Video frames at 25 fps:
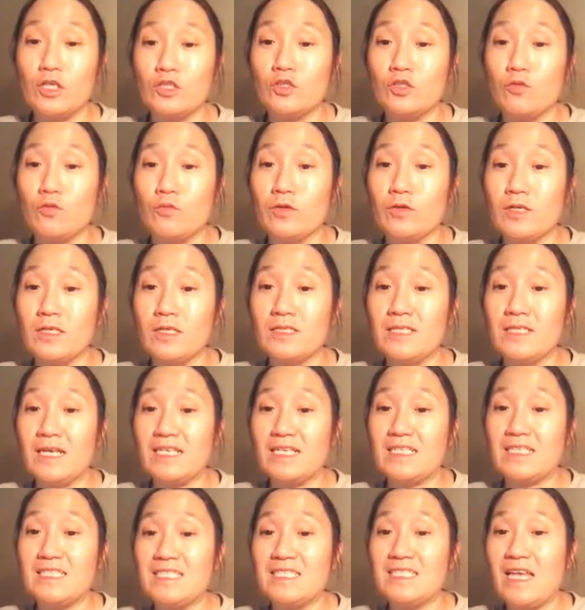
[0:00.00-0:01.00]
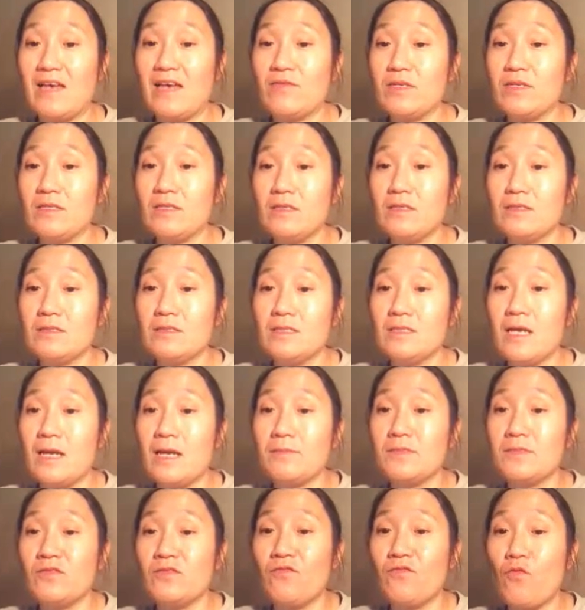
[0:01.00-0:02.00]
So we're going to take 7
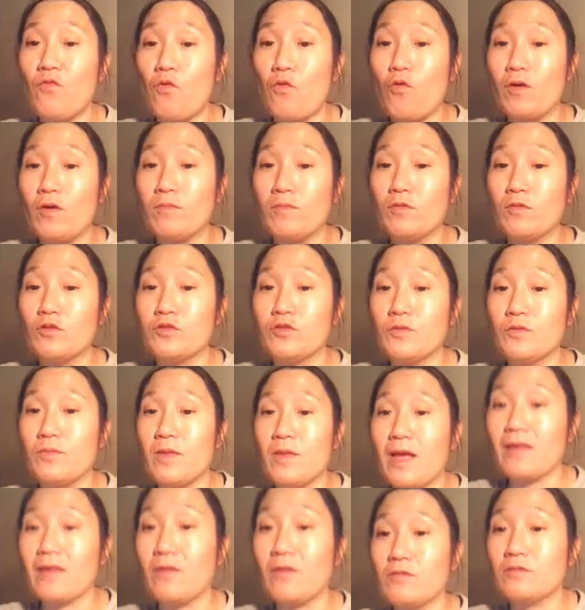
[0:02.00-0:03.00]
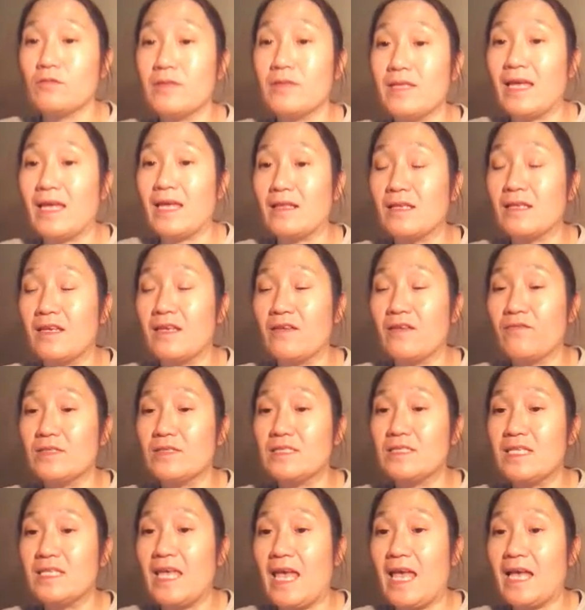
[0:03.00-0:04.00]
times 4 and multiply that. That'll give
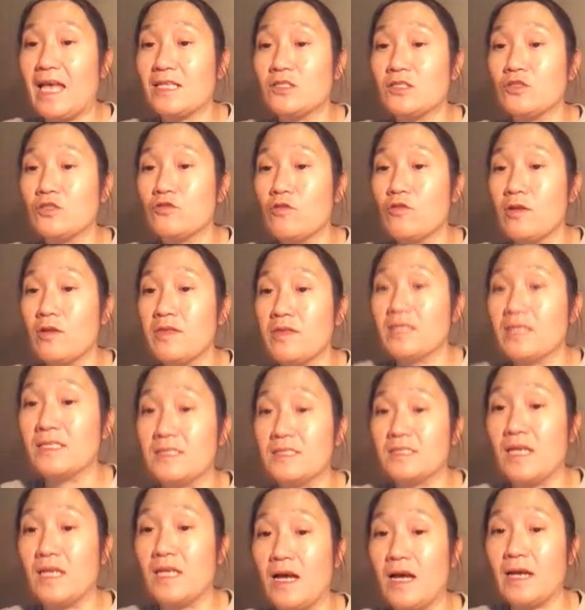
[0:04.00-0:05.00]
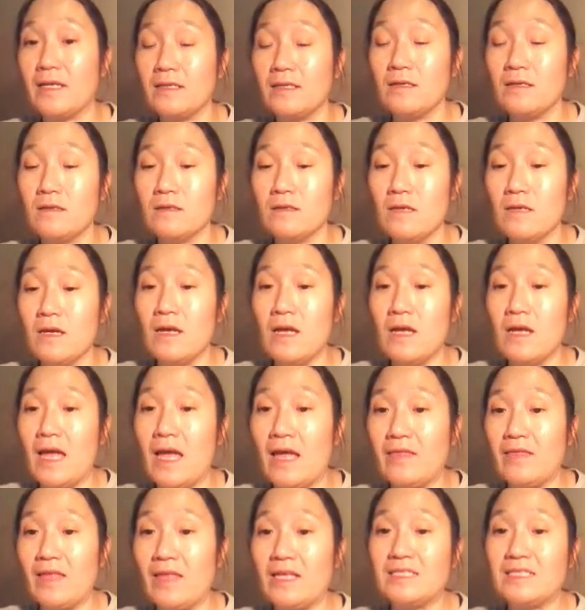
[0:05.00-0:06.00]
us the answer on this side.
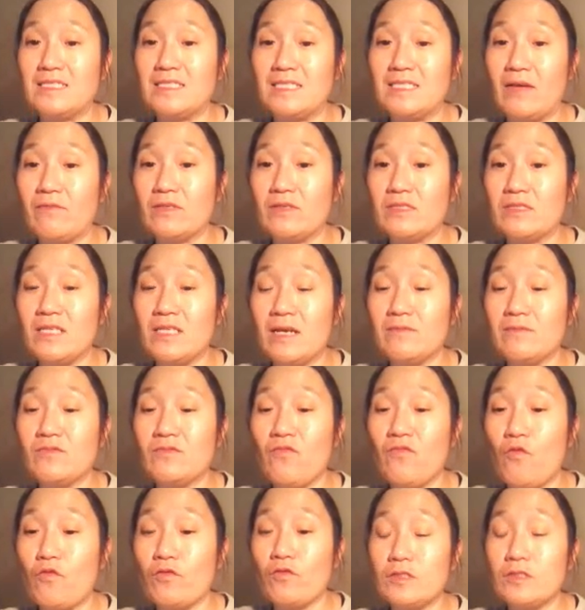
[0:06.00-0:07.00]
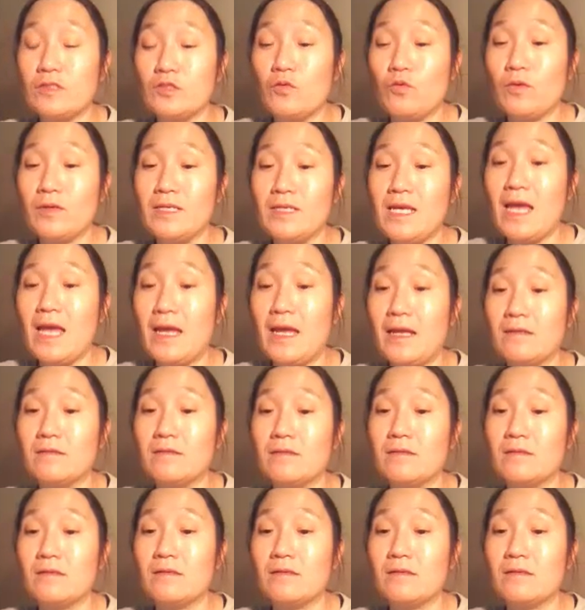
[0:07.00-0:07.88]
And then 7 times 4 is 28.